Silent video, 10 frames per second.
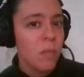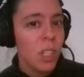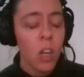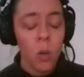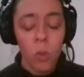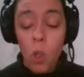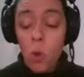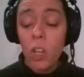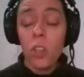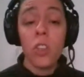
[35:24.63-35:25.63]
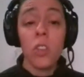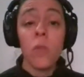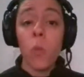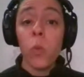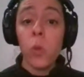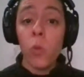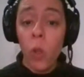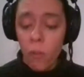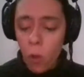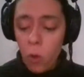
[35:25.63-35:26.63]
You can
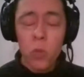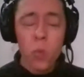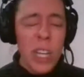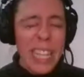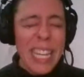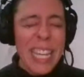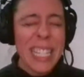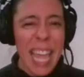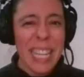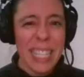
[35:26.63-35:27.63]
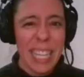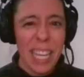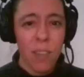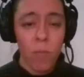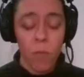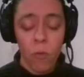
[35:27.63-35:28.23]
focus really intensely